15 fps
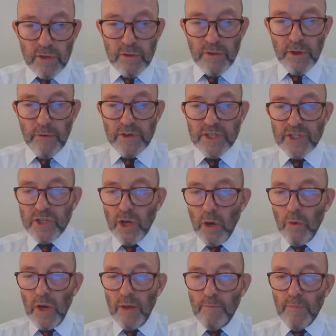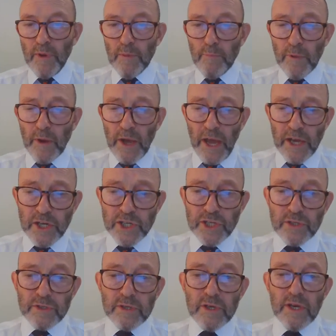There is no
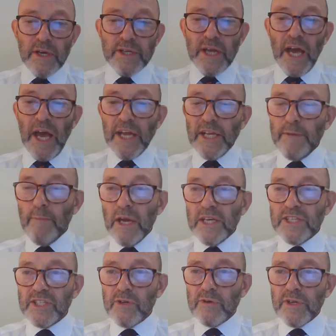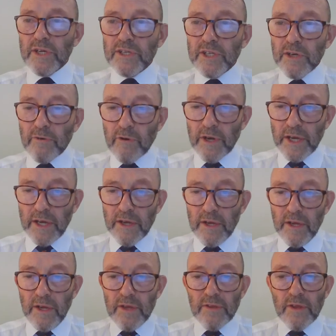implication in any Masonic degree
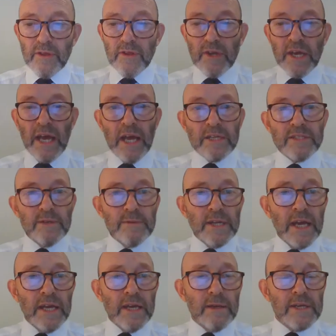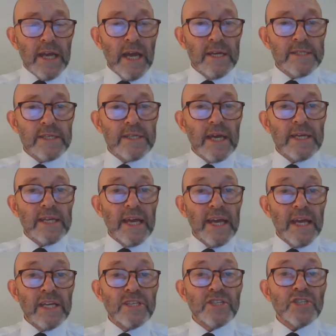that the candidate
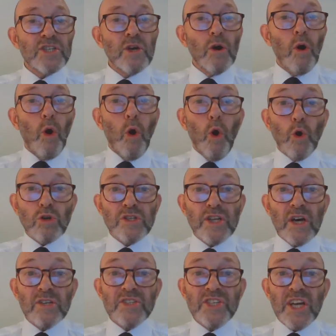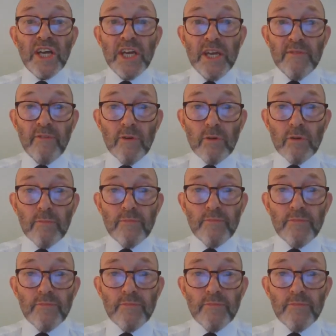is or does evil.